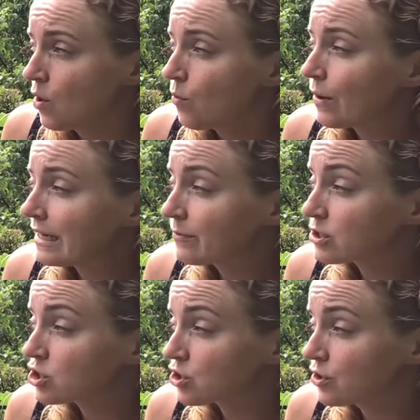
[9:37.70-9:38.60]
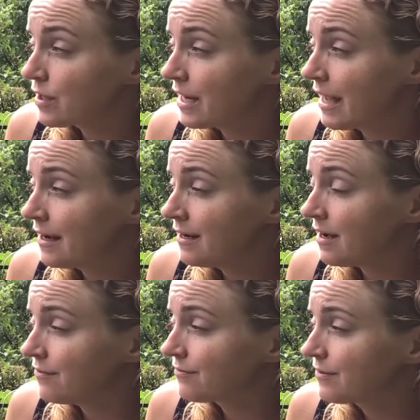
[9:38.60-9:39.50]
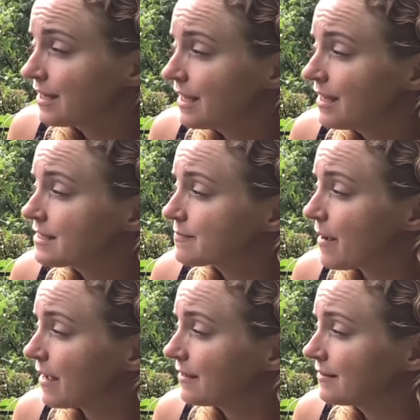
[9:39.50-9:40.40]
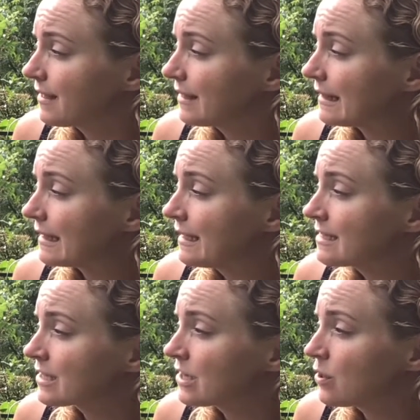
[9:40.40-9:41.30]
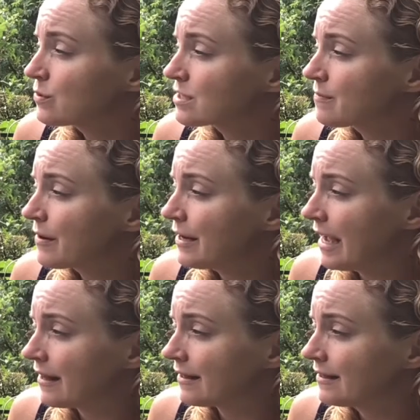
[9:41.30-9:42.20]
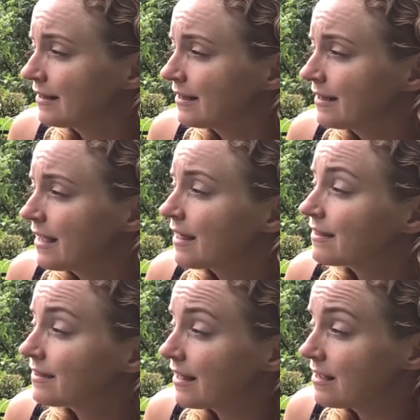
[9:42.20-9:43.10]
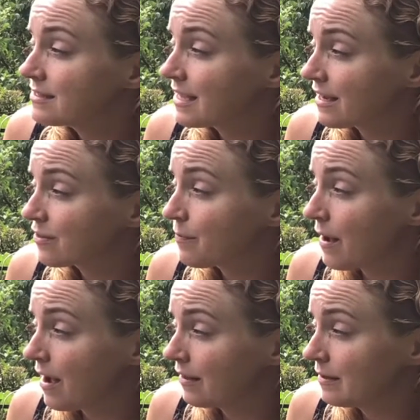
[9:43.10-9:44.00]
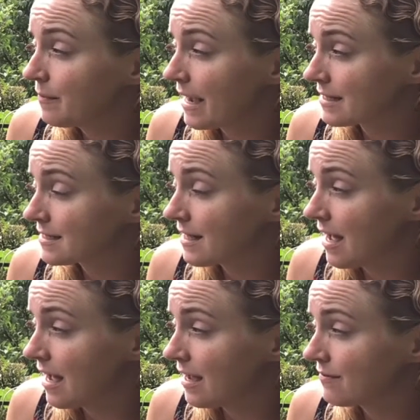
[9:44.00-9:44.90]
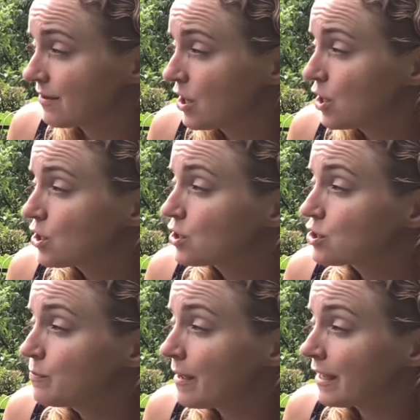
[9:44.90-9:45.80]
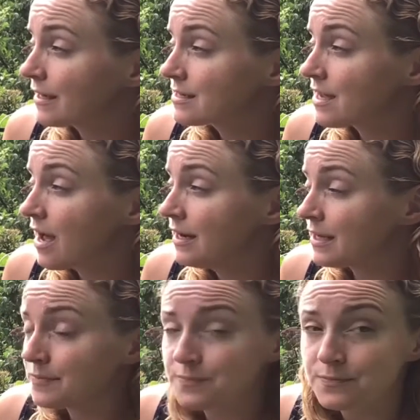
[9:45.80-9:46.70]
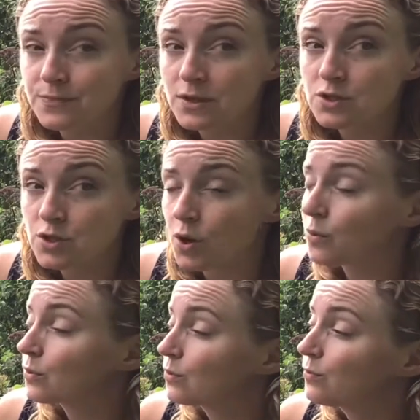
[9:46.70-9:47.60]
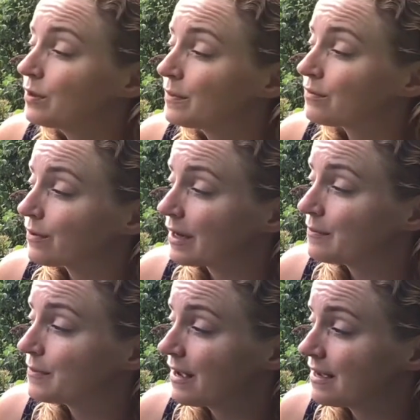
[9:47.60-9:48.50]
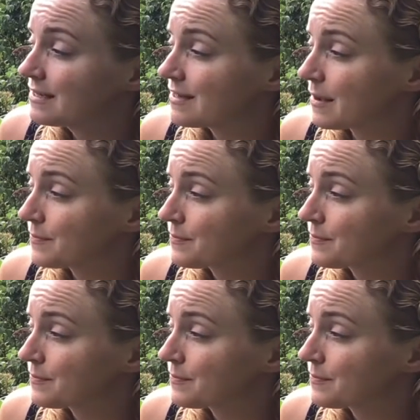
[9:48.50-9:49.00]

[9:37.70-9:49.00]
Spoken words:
When he was sure that he had enough, he smiled, leaned close to Mary Ellen. They'll take the pollen back to the hive to make it into honey. So we'll be right behind them.